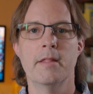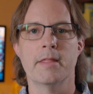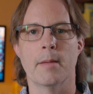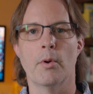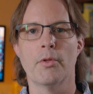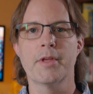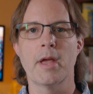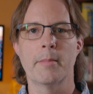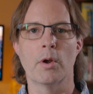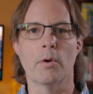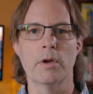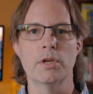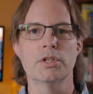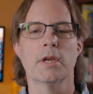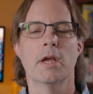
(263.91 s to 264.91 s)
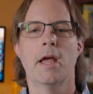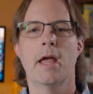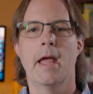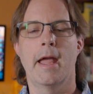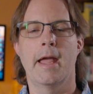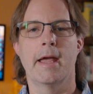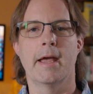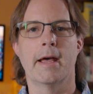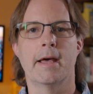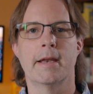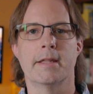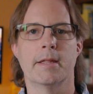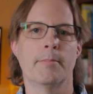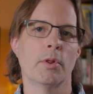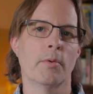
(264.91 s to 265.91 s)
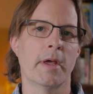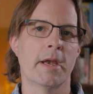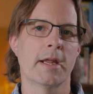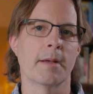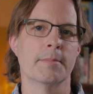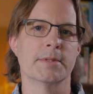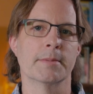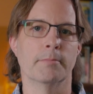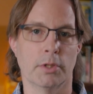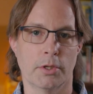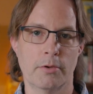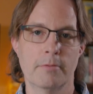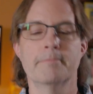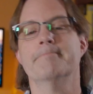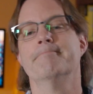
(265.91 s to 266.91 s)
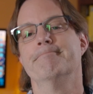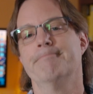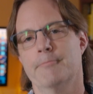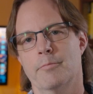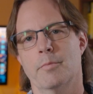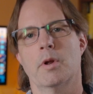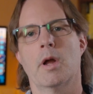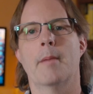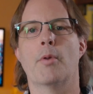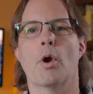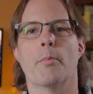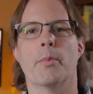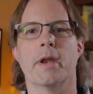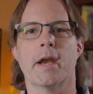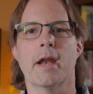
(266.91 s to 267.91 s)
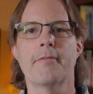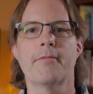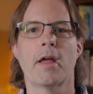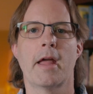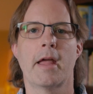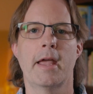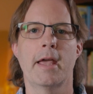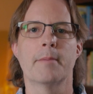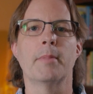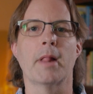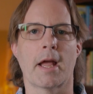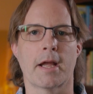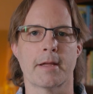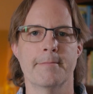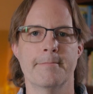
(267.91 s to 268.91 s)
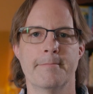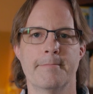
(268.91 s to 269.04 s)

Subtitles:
They both come in orange, and the Bluetti comes in blue, appropriate enough, and black.